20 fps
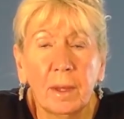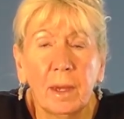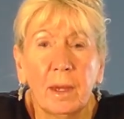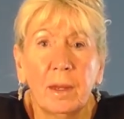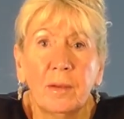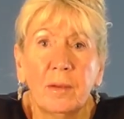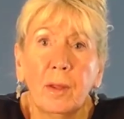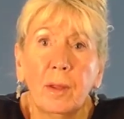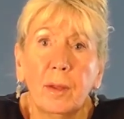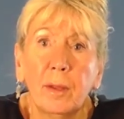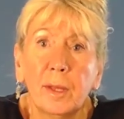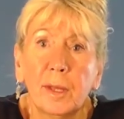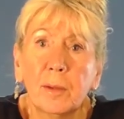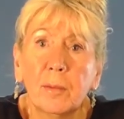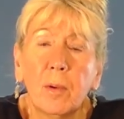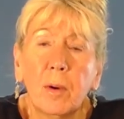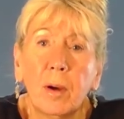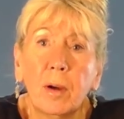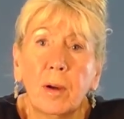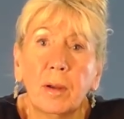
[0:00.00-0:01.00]
It
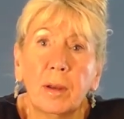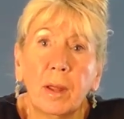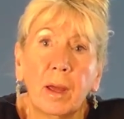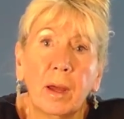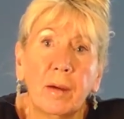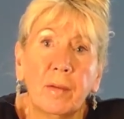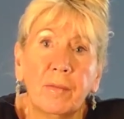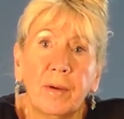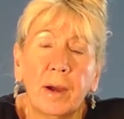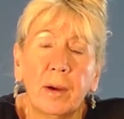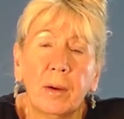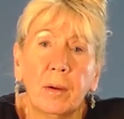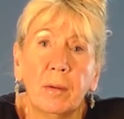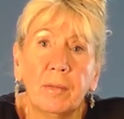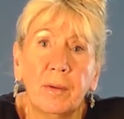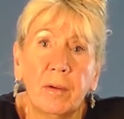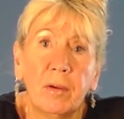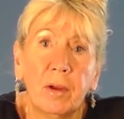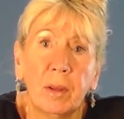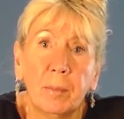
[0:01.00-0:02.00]
is one of
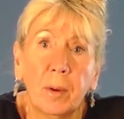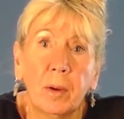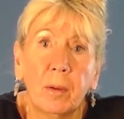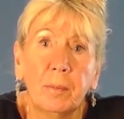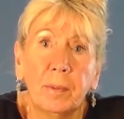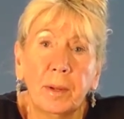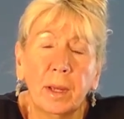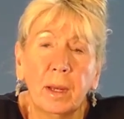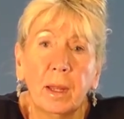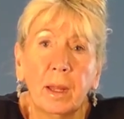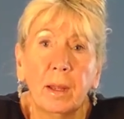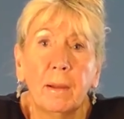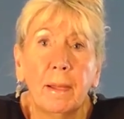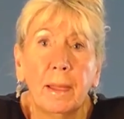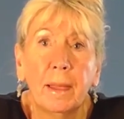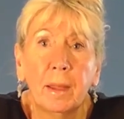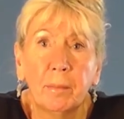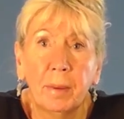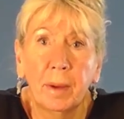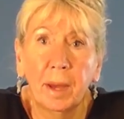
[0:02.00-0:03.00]
our very popular
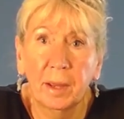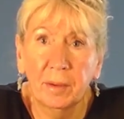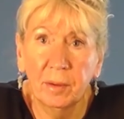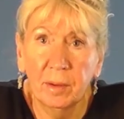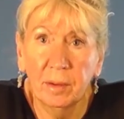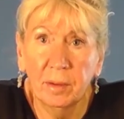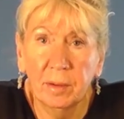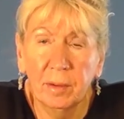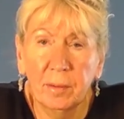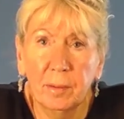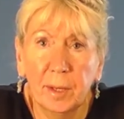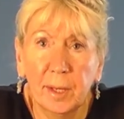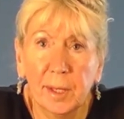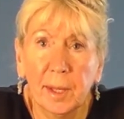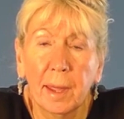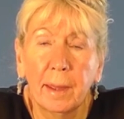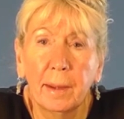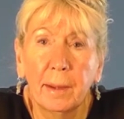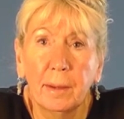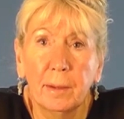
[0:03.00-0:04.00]
patented
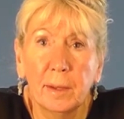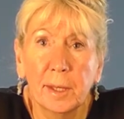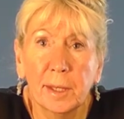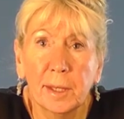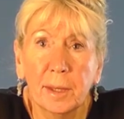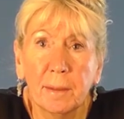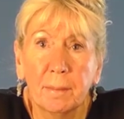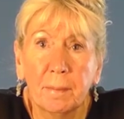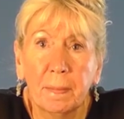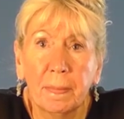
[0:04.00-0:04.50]
designs,